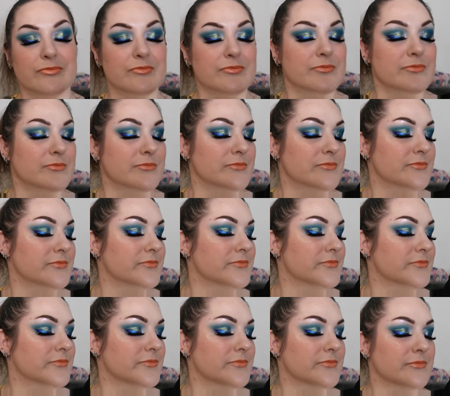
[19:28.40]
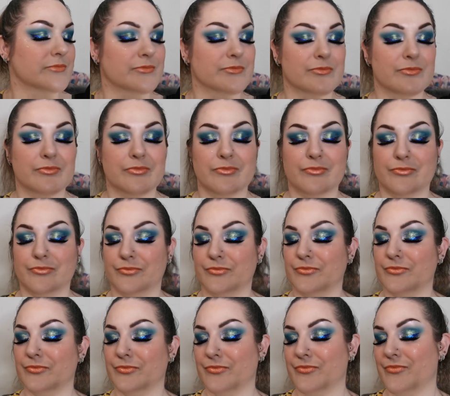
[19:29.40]

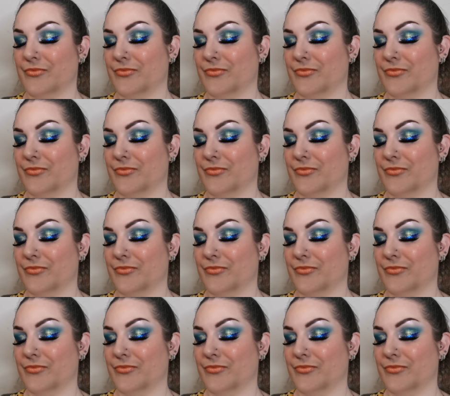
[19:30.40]
(silence)